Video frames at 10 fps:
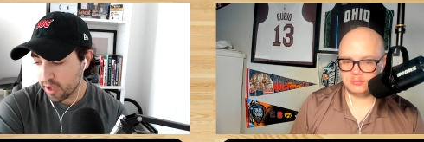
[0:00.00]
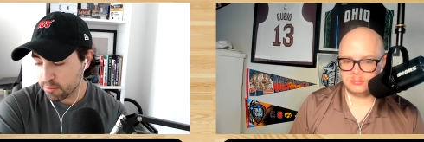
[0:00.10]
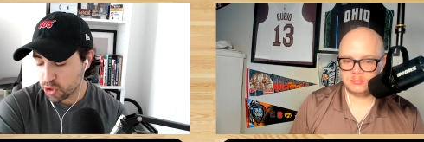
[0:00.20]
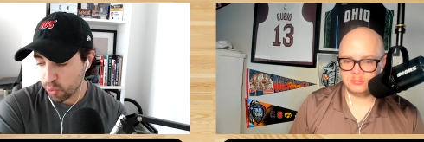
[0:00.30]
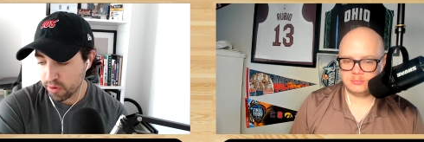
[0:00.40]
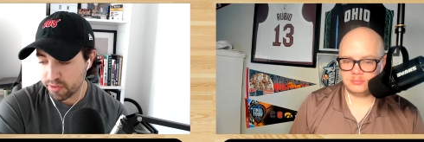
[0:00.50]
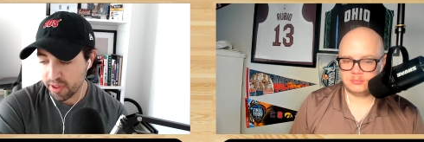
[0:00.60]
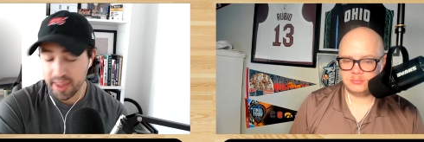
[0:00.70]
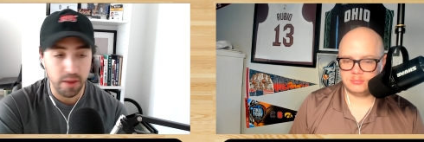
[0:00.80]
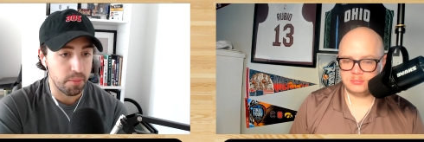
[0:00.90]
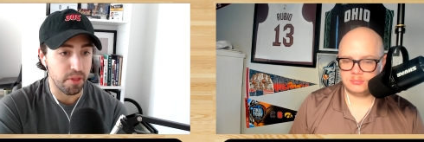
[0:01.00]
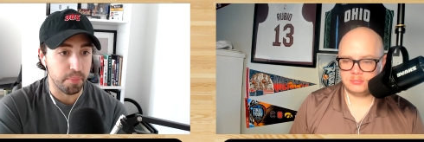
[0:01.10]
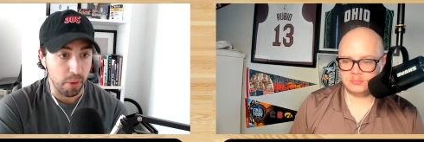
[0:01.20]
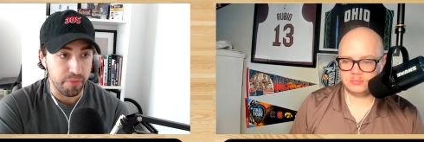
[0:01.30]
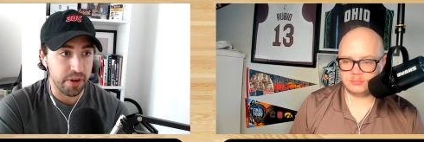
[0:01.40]
Speaker 1: come short of saying he'd be the
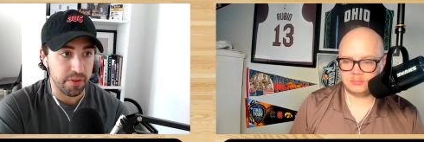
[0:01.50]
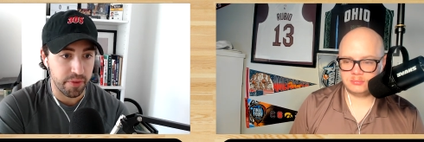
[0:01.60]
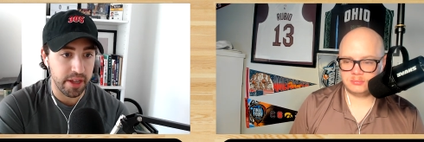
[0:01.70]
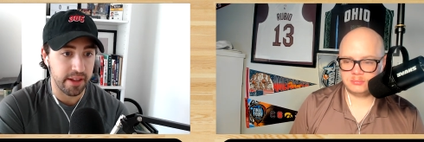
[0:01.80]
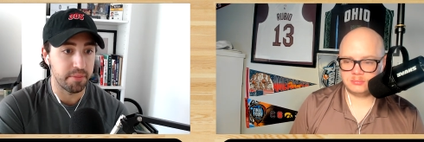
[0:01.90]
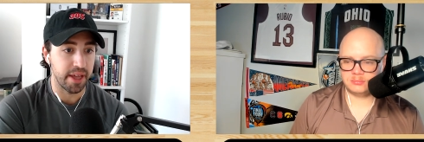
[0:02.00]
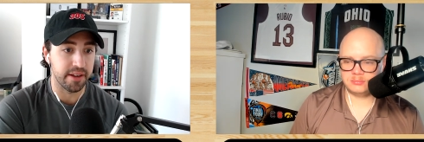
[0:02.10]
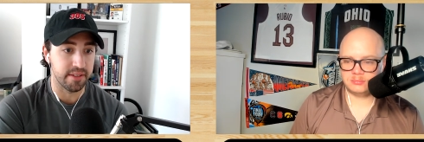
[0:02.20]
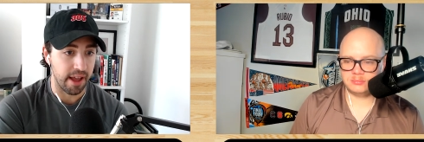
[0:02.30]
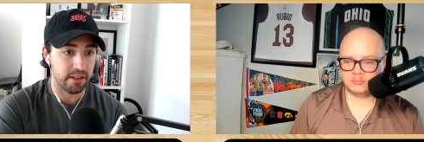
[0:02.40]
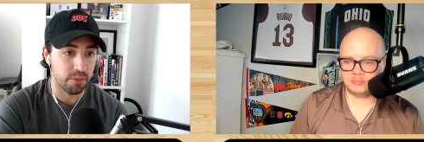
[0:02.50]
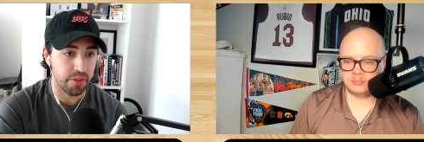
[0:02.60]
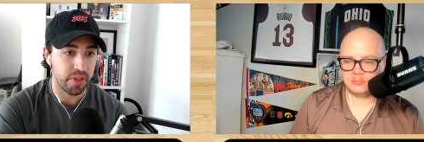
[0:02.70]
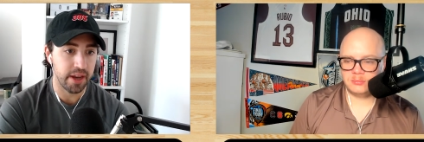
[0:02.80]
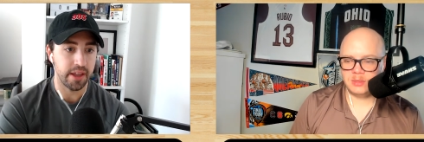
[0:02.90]
perfect fit. He'd be exactly what
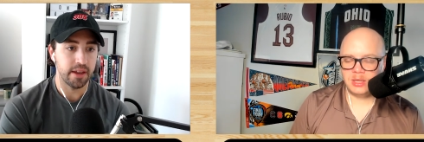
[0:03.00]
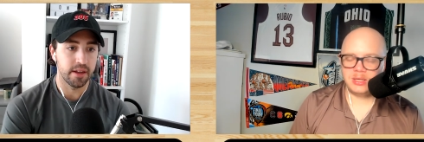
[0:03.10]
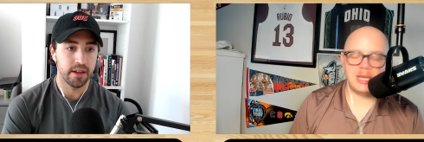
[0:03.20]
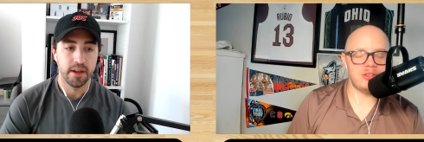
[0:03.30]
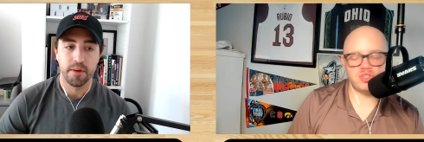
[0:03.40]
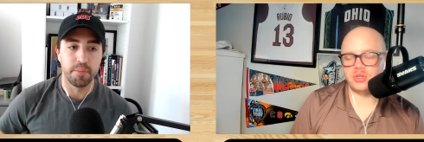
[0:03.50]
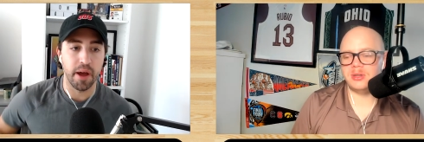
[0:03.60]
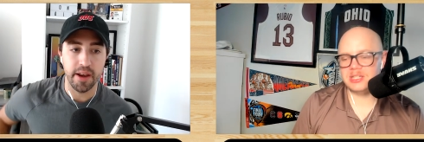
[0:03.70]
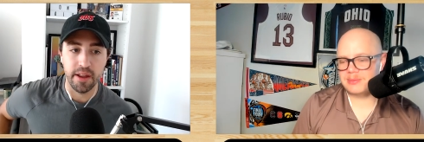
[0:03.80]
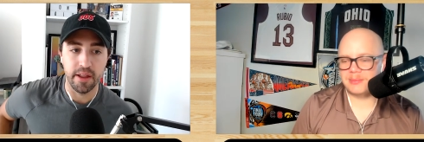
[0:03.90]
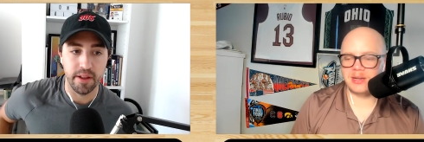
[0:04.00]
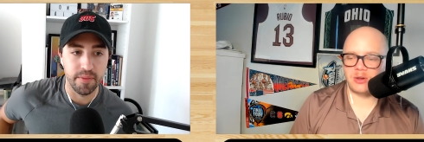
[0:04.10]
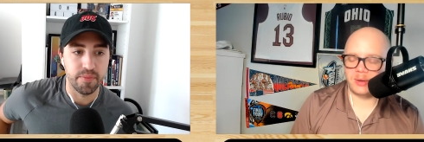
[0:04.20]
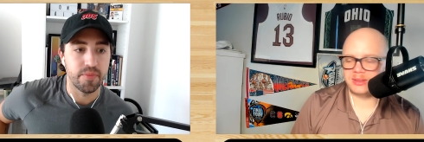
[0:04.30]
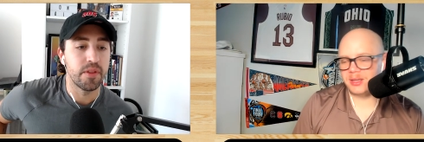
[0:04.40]
they need. Yeah, the shooting's but, maybe not
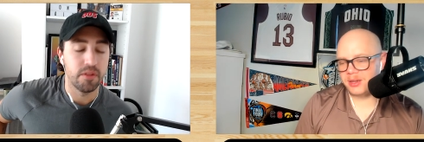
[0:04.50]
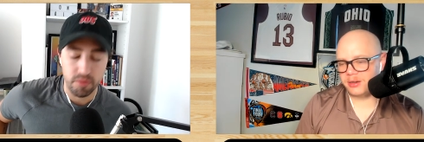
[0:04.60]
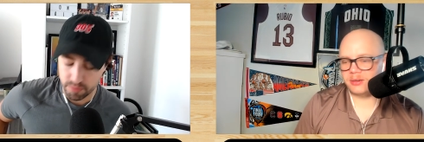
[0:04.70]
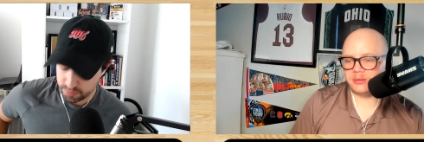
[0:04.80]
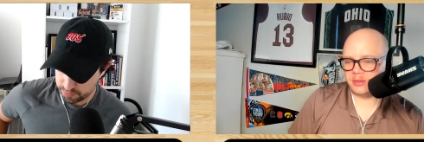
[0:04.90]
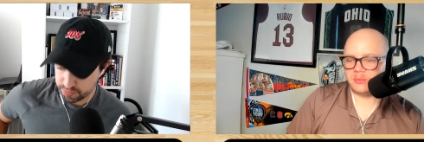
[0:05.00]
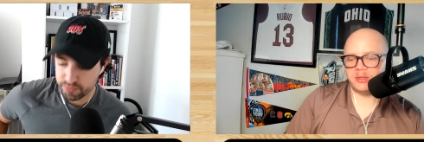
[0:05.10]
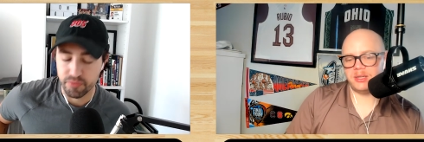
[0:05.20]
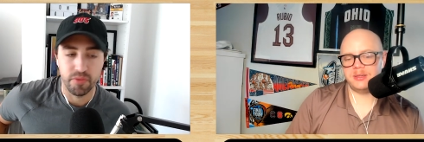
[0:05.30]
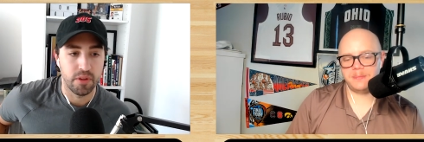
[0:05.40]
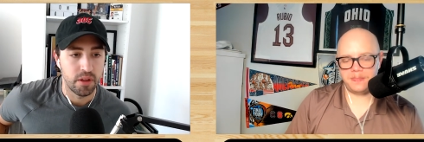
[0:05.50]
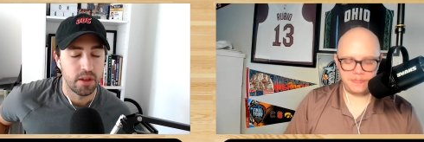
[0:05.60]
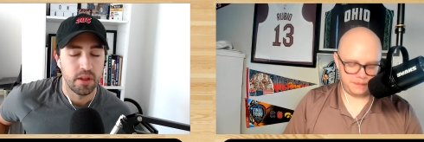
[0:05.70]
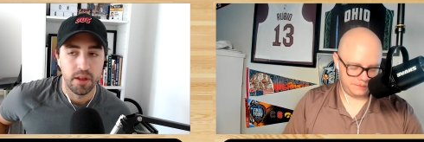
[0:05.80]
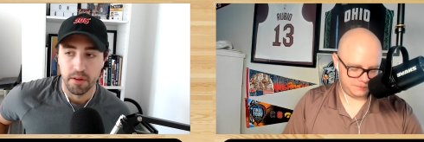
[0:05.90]
Speaker 2: quite there and, and whatnot.
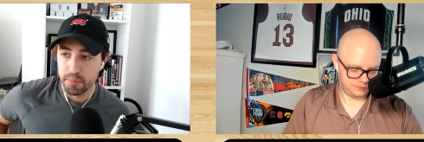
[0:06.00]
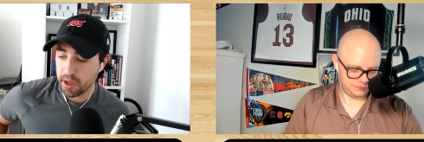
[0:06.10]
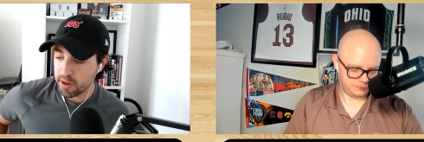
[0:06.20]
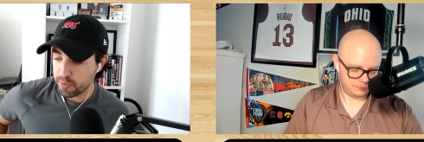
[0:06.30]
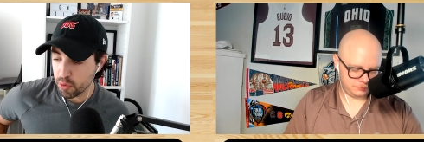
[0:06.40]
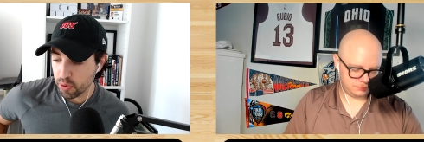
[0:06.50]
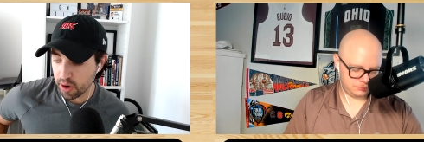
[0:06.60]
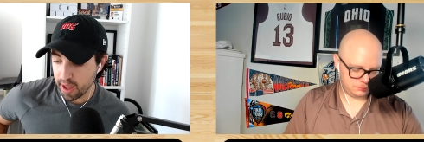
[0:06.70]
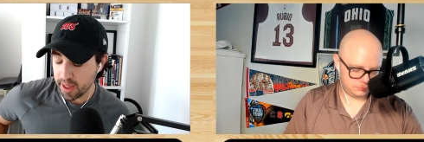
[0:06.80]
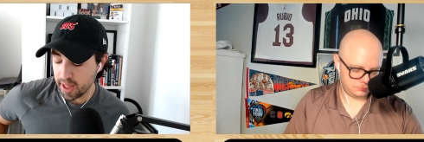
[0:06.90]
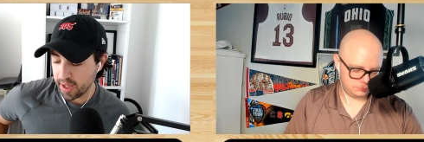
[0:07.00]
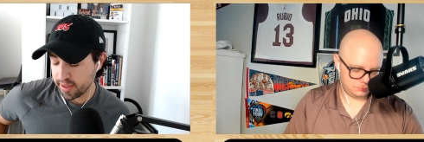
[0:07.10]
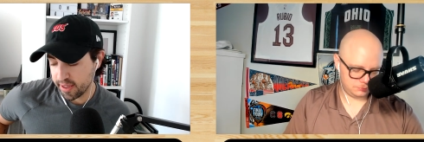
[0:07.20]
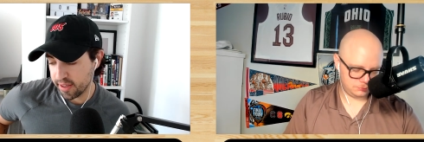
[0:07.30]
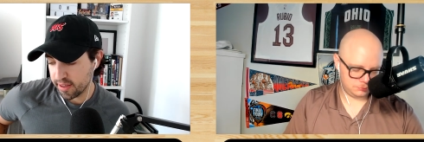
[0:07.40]
Speaker 1: But if you were,
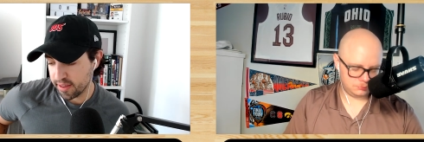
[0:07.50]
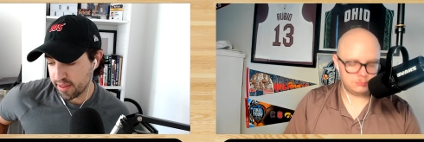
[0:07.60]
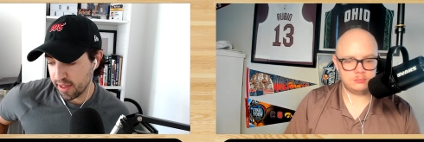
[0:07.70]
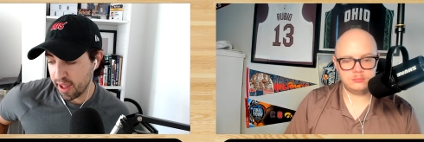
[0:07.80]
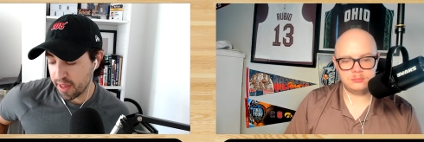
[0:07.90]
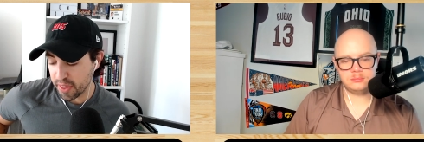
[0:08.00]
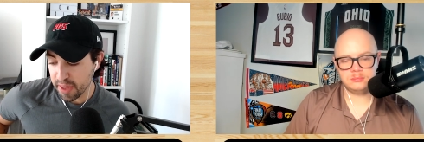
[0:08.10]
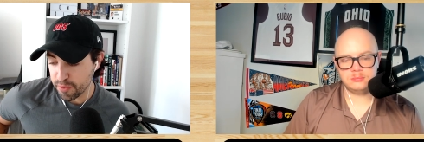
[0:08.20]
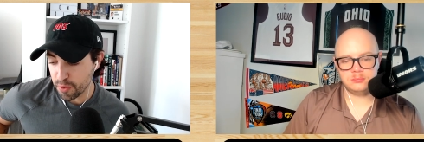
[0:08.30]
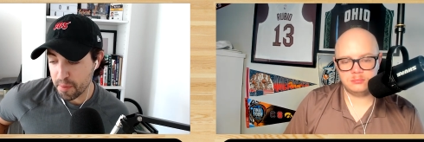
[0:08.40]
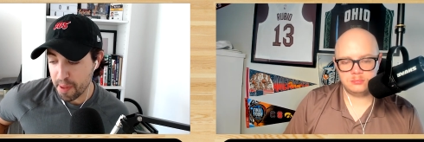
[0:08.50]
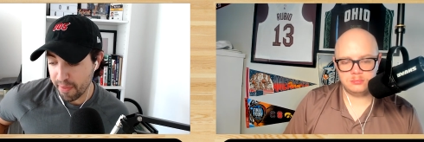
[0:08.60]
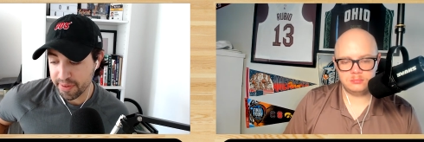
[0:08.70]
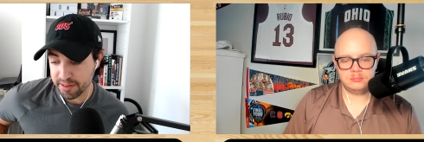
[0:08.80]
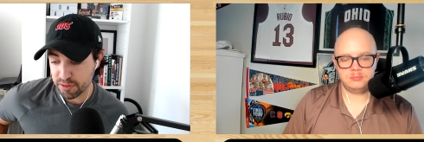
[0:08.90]
I think if you're a
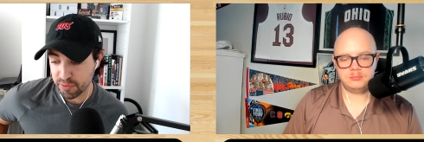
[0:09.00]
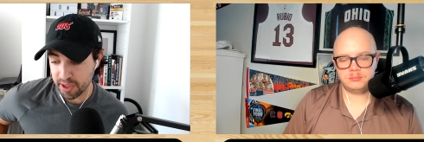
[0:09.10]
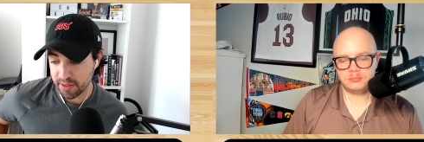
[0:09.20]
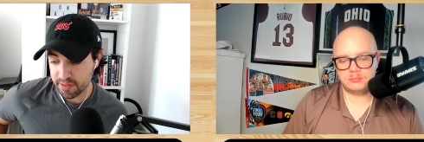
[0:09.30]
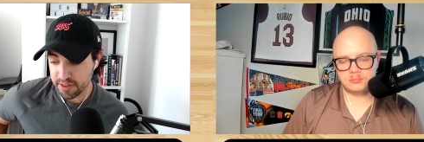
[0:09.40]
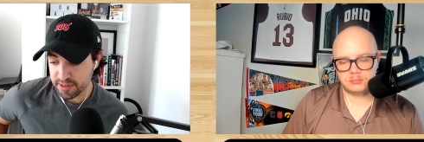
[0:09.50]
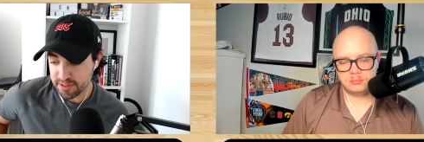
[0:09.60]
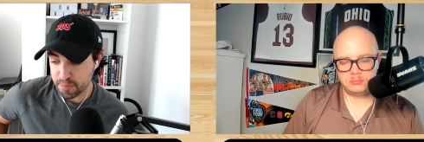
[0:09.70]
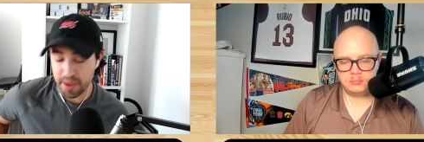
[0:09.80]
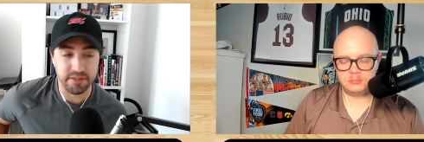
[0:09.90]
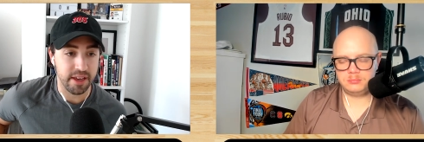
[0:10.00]
Pelicans fan, this is the best